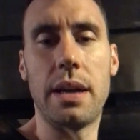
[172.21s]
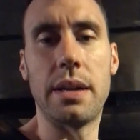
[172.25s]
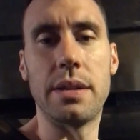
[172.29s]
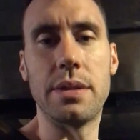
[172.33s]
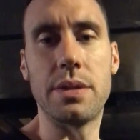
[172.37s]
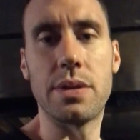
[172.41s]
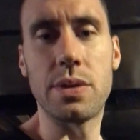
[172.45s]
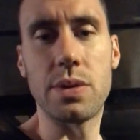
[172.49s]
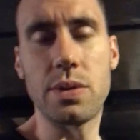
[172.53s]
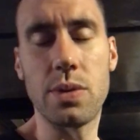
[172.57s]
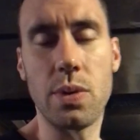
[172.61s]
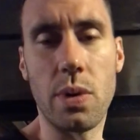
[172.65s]

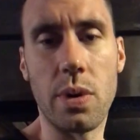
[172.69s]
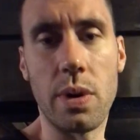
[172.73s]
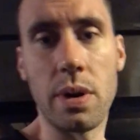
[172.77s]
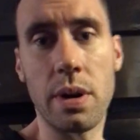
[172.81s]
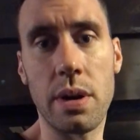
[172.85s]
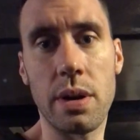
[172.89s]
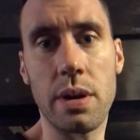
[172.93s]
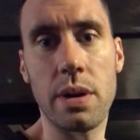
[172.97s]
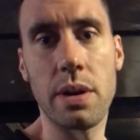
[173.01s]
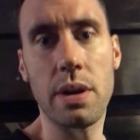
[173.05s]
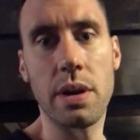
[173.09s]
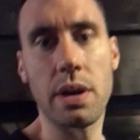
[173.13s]
in
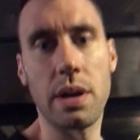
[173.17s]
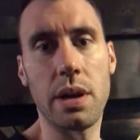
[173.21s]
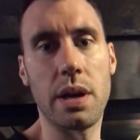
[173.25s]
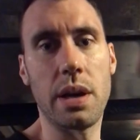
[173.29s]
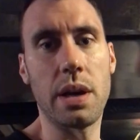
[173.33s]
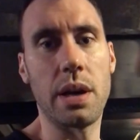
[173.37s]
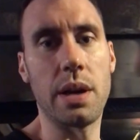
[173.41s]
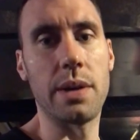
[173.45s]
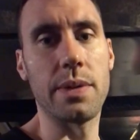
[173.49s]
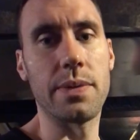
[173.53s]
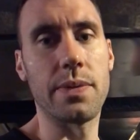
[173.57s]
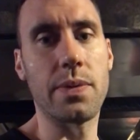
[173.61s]
store
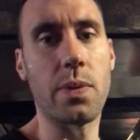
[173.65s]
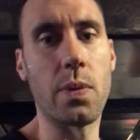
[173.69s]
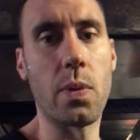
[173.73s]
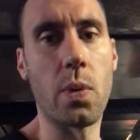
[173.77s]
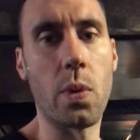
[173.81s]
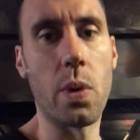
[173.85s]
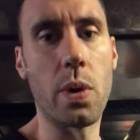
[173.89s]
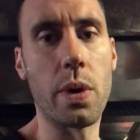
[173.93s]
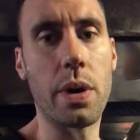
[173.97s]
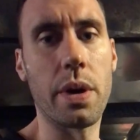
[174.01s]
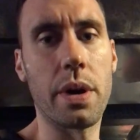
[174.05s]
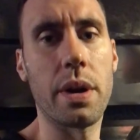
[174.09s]

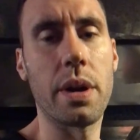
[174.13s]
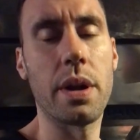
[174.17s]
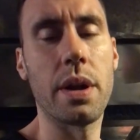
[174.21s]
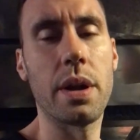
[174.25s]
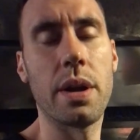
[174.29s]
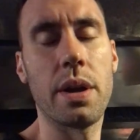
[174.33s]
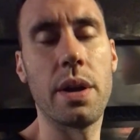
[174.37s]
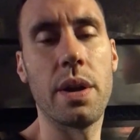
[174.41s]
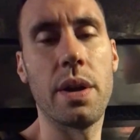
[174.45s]
for